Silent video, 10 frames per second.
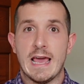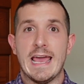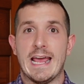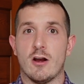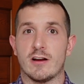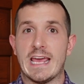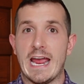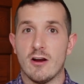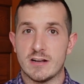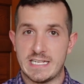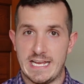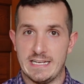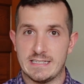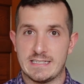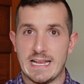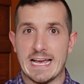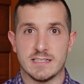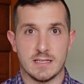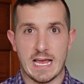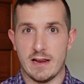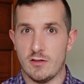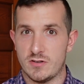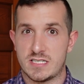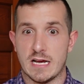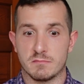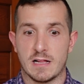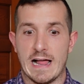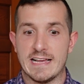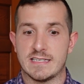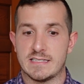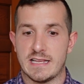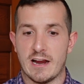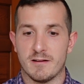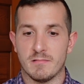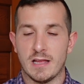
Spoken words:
and our carotenes as the kind of those subclasses there.